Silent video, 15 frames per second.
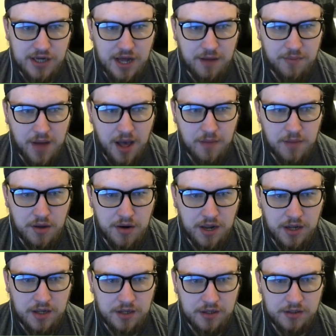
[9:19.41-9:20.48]
now by
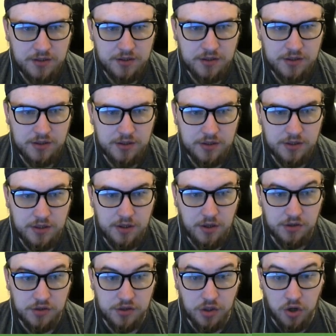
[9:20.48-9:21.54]
Munich.
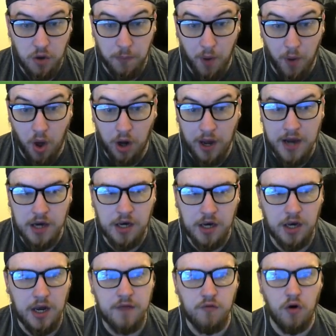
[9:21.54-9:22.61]
Oh, it's a good ball in,
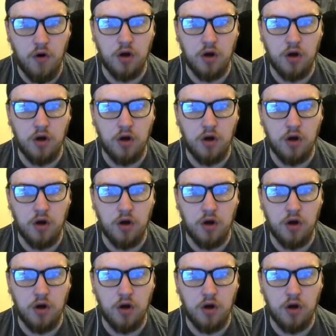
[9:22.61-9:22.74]
and Leroy